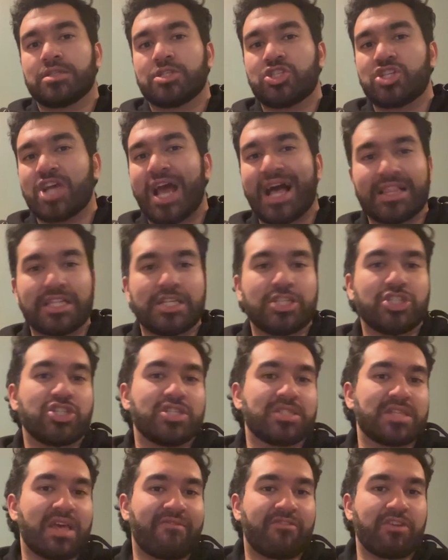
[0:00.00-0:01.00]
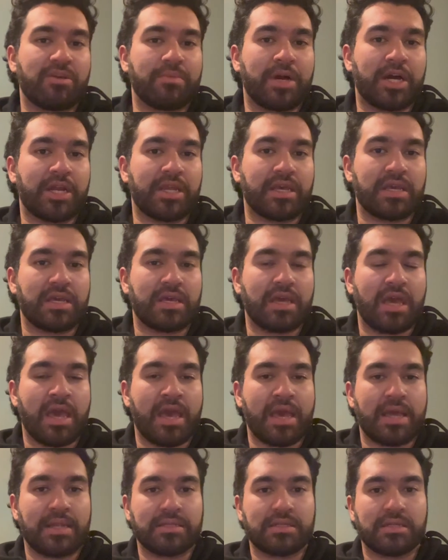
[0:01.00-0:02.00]
challenges everybody
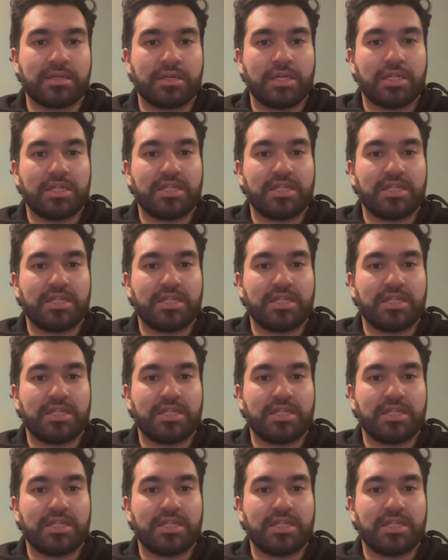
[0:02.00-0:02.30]
and